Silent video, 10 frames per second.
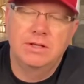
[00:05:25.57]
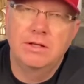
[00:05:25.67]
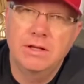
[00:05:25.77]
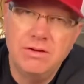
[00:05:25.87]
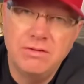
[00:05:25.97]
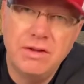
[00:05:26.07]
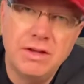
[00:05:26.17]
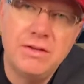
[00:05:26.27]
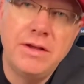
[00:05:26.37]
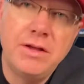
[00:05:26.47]
I don't know if you
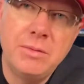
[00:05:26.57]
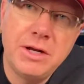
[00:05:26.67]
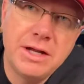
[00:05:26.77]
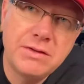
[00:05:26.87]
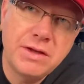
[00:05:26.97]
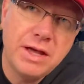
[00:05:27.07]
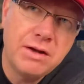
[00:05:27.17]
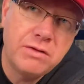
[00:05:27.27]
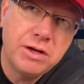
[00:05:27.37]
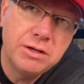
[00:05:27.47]
can tell, but it has
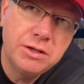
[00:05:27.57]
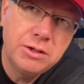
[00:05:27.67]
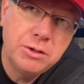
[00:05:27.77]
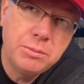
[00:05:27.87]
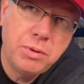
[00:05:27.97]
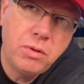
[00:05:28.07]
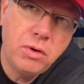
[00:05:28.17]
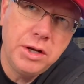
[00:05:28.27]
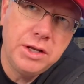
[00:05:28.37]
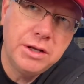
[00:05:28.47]
kind of a
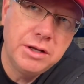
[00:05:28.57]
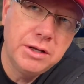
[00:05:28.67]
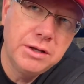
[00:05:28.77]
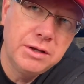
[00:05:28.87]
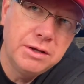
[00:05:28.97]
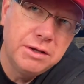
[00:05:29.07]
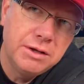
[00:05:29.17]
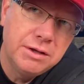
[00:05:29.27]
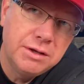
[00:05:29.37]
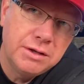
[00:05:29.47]
pointed,
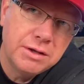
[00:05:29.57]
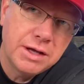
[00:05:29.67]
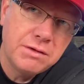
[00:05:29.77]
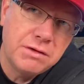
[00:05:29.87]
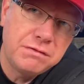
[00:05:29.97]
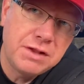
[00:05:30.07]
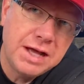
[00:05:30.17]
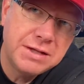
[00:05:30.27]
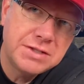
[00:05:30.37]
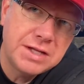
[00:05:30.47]
kind of a
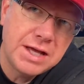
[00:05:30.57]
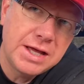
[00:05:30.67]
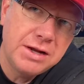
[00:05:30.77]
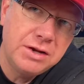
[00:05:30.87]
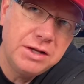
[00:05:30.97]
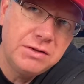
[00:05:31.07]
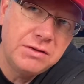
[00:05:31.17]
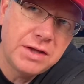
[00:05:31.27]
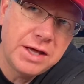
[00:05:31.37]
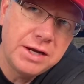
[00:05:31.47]
flat side on each
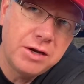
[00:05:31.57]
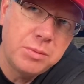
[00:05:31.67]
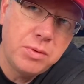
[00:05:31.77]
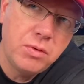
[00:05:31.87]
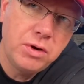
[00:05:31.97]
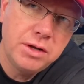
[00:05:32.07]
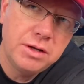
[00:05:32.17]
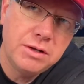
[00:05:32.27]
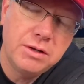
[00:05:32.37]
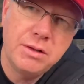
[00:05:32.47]
side and a
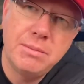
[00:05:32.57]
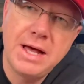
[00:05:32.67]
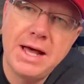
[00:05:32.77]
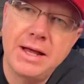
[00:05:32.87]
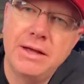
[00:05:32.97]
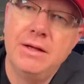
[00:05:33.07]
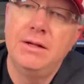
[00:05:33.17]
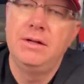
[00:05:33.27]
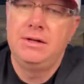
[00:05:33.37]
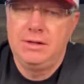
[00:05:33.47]
pointed to the back.
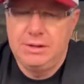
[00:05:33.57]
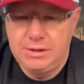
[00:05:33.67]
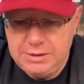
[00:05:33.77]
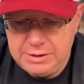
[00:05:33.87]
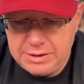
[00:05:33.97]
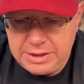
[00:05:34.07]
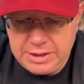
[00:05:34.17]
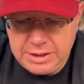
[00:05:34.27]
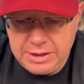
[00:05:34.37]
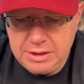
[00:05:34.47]

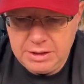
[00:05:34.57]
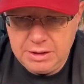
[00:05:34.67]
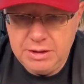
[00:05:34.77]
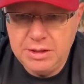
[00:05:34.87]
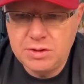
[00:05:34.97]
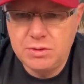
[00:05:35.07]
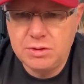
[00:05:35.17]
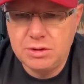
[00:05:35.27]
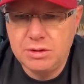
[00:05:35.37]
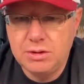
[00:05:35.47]
And
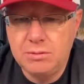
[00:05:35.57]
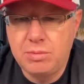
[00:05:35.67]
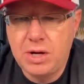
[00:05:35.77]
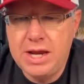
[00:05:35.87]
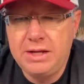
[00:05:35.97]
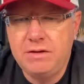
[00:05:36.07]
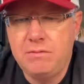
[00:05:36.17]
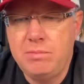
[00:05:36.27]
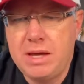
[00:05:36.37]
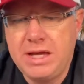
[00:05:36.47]
this brand
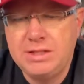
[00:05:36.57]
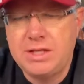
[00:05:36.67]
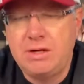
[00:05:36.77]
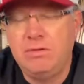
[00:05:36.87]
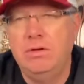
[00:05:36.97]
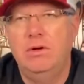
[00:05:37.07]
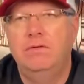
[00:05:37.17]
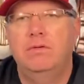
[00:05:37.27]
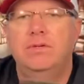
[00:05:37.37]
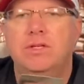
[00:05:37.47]
of baits, I don't know
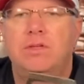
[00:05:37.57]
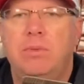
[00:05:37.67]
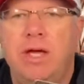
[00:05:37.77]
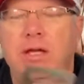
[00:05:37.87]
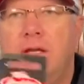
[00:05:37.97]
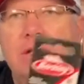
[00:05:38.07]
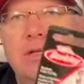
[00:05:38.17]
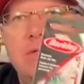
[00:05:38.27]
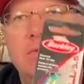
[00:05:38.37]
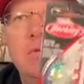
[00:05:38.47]
if it was this bait,
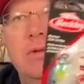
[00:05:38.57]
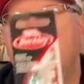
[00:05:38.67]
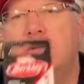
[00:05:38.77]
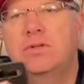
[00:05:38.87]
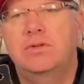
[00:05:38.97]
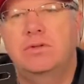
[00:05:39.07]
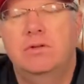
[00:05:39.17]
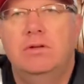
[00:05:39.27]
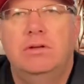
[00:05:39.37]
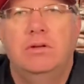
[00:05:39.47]
is, is
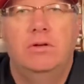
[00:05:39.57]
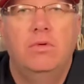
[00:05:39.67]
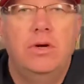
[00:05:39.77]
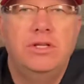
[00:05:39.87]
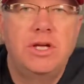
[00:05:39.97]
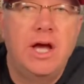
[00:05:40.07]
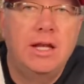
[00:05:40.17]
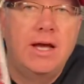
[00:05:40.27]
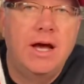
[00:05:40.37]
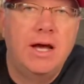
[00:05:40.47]
what
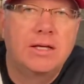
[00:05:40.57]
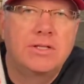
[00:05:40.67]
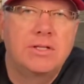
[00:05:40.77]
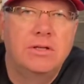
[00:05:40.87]
John Cox